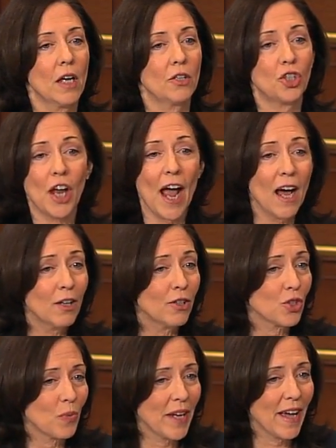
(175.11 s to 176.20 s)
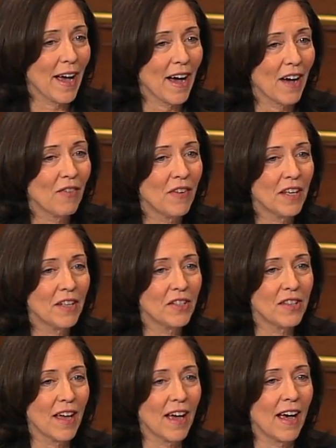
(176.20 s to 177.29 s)
challenge we have is
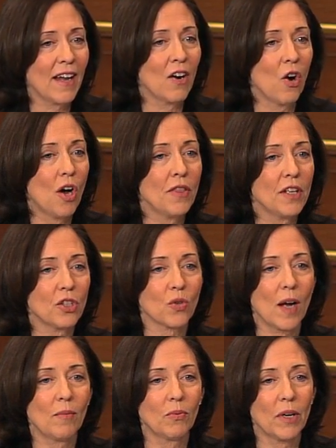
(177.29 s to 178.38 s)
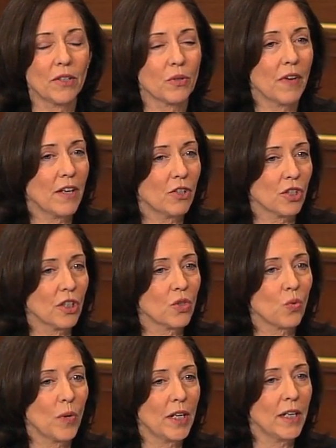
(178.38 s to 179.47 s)
that on these tribal reservations,
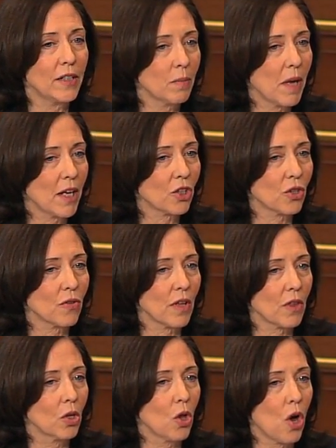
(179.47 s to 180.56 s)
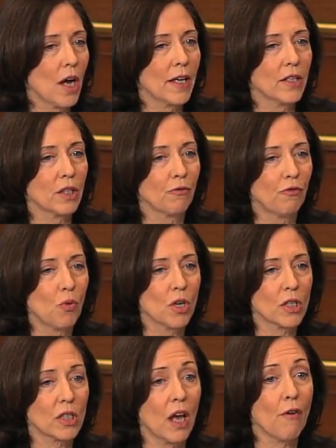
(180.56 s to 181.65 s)
we need to make sure that the law is
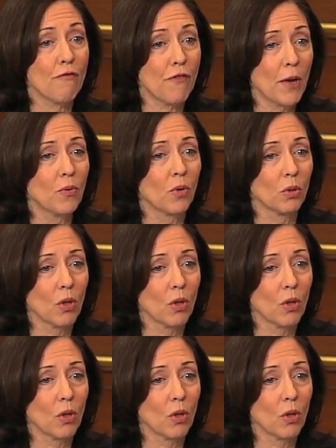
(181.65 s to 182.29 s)
enforced, a federal